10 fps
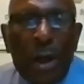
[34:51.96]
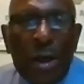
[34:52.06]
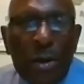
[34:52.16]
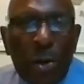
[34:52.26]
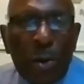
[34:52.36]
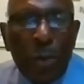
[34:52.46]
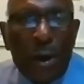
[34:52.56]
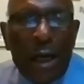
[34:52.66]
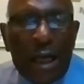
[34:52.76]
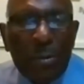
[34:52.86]
what we
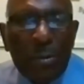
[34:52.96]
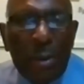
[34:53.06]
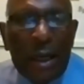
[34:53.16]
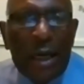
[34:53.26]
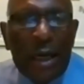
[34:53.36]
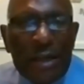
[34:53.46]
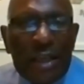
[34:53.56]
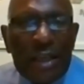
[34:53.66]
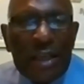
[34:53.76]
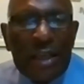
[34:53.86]
do, we got to make
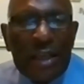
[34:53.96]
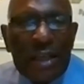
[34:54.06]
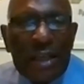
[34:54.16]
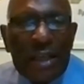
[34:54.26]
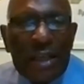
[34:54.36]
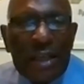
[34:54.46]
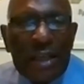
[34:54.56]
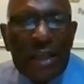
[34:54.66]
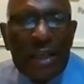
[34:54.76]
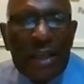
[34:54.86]
ourselves available to the
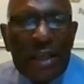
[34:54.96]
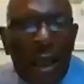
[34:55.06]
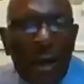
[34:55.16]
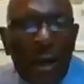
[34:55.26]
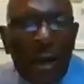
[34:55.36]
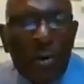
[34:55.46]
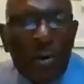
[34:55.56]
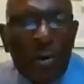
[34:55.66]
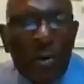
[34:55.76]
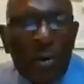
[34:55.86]
Lord. And when
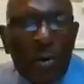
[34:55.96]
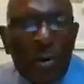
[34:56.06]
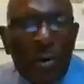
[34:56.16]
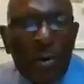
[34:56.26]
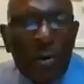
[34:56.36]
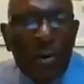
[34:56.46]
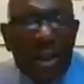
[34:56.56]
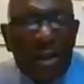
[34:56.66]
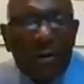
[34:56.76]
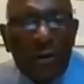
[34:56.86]
you fail to make
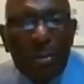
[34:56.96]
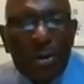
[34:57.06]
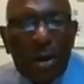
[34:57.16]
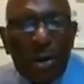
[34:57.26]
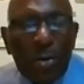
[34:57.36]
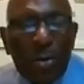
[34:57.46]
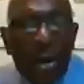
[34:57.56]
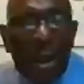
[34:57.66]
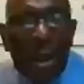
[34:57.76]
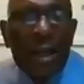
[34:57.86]
yourself available to the
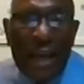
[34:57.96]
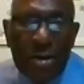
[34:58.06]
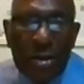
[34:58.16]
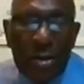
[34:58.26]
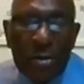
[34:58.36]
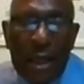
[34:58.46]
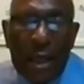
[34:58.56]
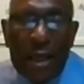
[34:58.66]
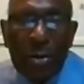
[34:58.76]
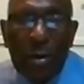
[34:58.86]
Lord in
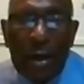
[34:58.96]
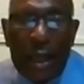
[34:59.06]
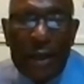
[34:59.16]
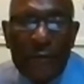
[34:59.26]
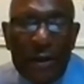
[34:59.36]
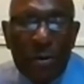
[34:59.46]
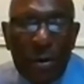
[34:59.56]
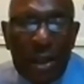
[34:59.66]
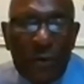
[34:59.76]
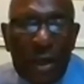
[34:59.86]
your actions and
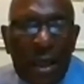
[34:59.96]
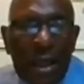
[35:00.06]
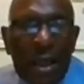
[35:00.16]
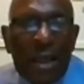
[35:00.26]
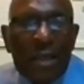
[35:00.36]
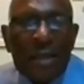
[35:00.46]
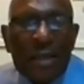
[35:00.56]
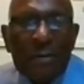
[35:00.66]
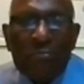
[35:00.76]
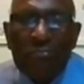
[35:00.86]
your life and your
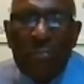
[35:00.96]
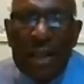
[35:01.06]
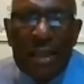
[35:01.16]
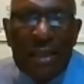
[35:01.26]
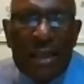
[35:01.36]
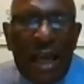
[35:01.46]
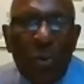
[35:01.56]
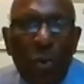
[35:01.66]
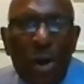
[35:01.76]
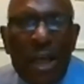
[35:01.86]
living,
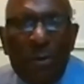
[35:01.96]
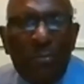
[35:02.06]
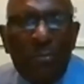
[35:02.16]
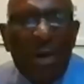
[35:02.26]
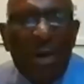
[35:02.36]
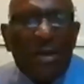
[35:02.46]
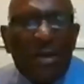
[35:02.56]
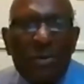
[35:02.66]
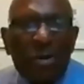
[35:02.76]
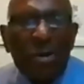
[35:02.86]
many times we have
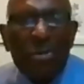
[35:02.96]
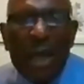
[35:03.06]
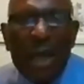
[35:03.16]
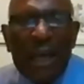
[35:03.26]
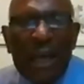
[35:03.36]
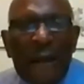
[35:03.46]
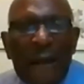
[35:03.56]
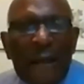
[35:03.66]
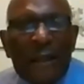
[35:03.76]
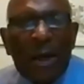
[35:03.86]
messed up so
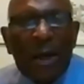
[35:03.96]
bad